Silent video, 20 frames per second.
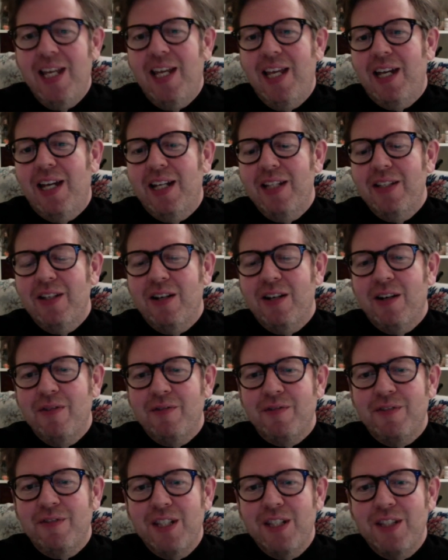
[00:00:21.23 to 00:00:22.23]
And I've
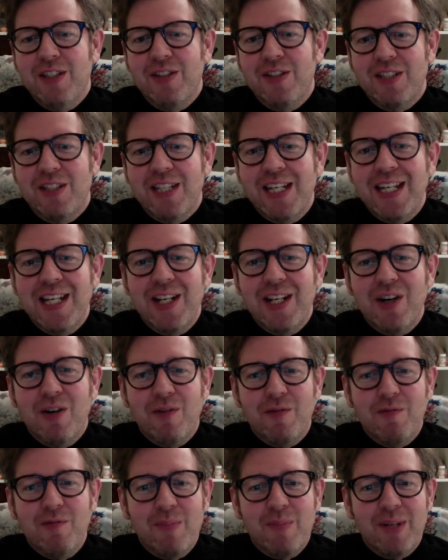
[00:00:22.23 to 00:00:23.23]
since taken it
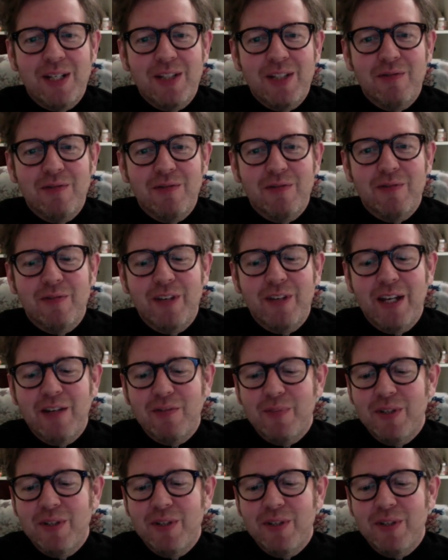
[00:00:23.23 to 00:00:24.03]
off and replaced it with something else.